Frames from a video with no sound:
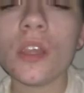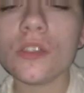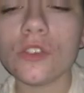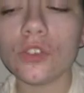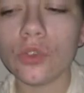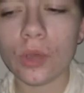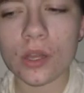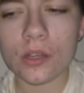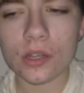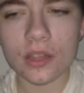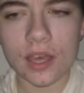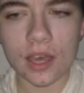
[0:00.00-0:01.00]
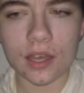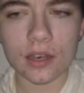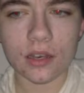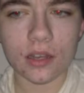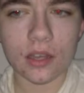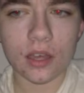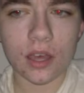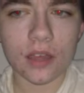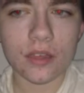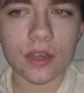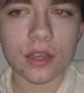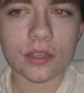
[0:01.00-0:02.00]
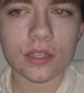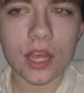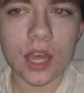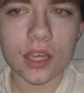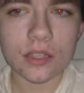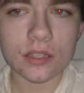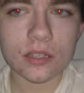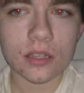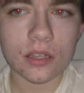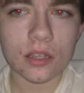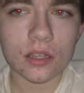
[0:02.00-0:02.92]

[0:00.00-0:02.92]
It's a trend in that I think it takes